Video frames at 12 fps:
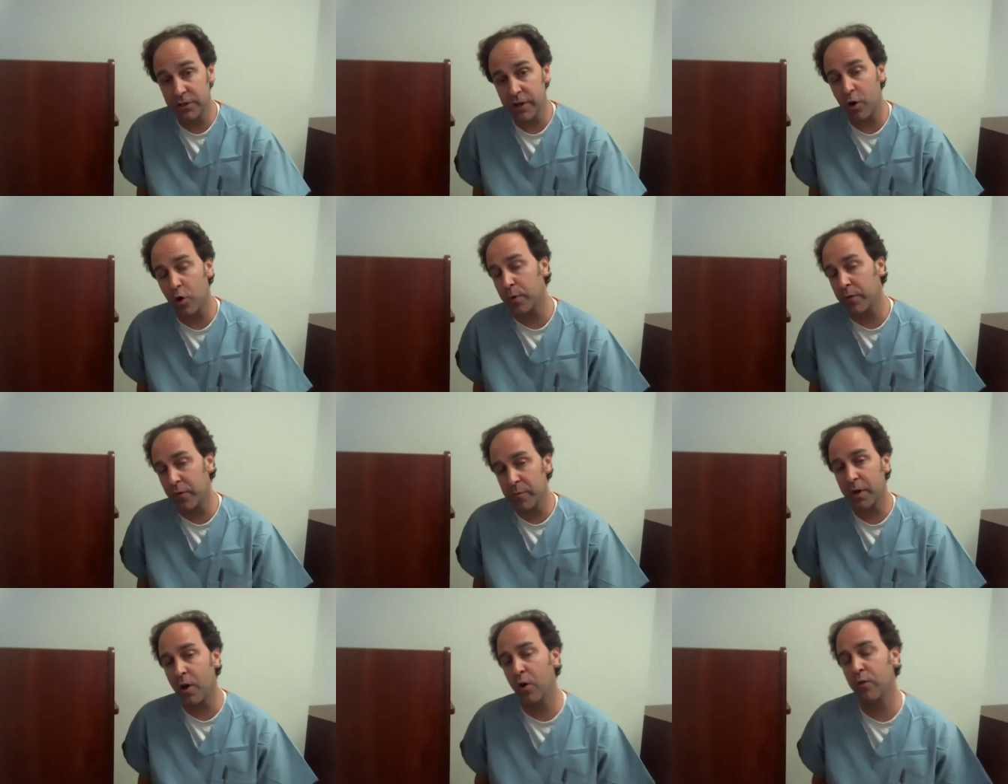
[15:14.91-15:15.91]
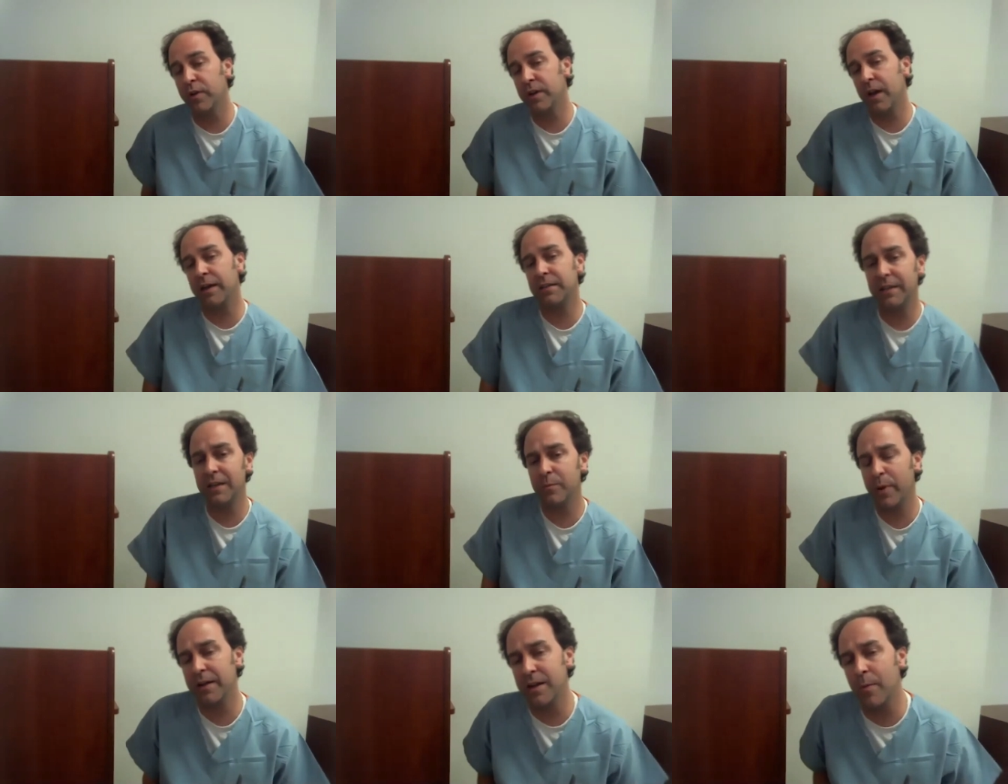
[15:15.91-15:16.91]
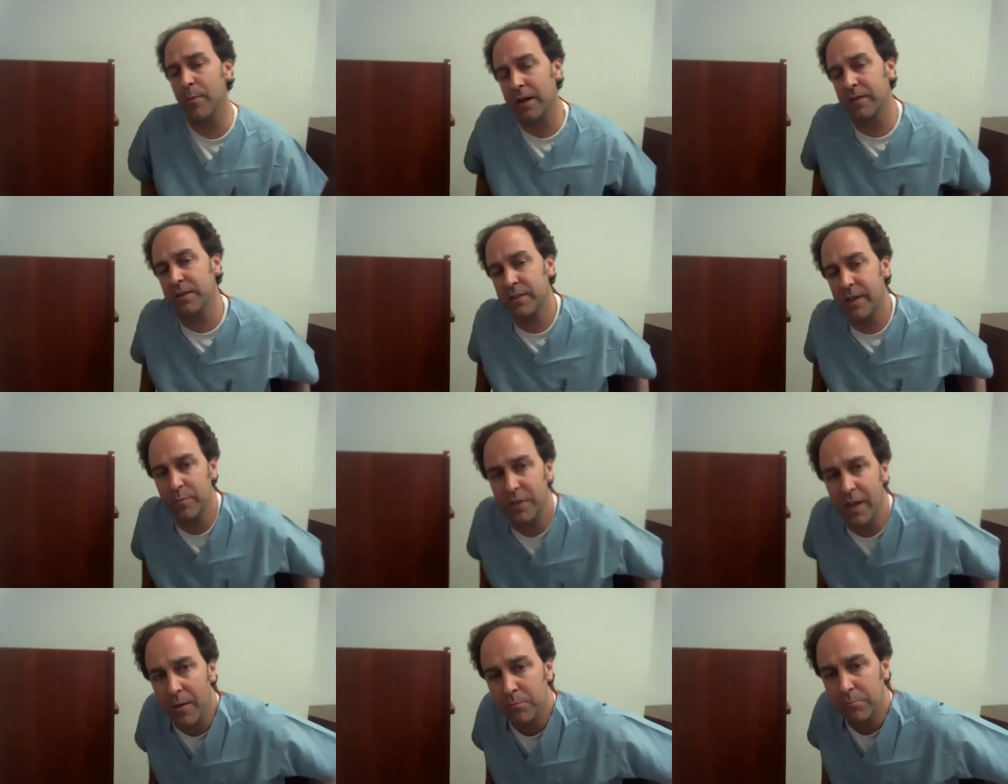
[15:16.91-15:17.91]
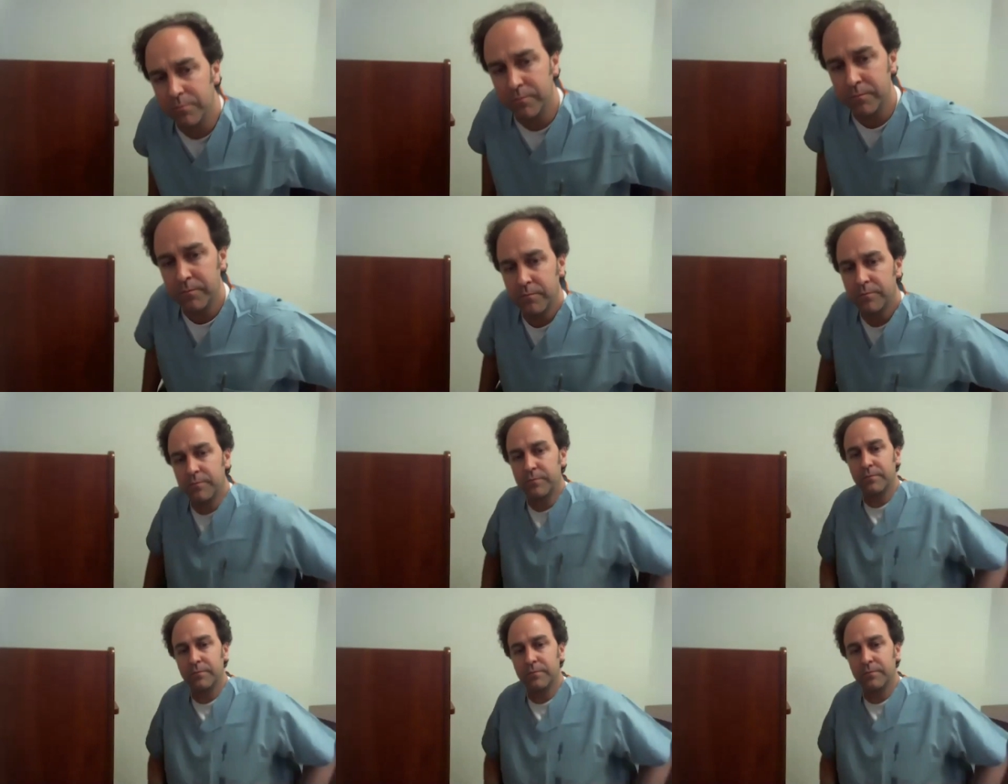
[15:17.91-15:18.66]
general, but from the COVID 19 pandemic at the same time. Very